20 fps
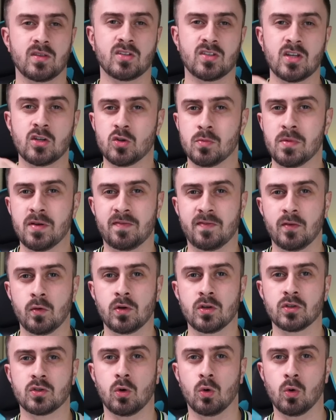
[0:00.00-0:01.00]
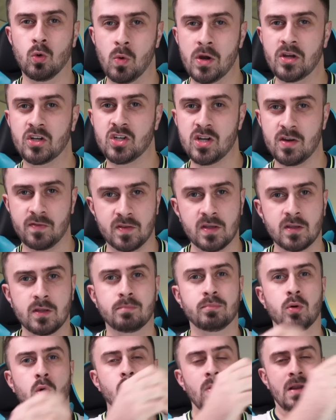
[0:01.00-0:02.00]
central midfielders are always shifting
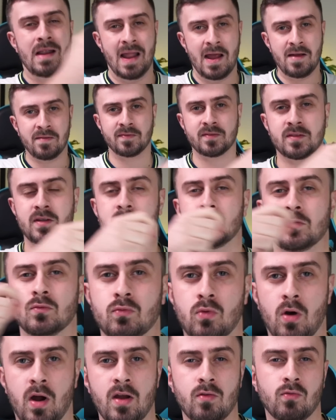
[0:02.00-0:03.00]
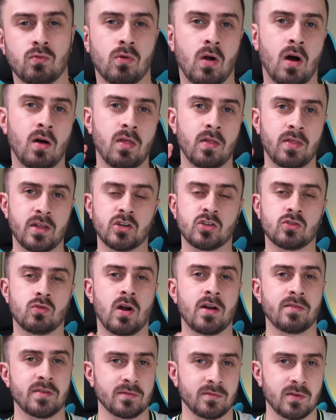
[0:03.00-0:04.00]
the ball left and right rather than
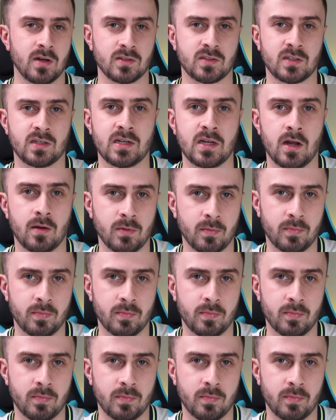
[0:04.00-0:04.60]
driving vertically up the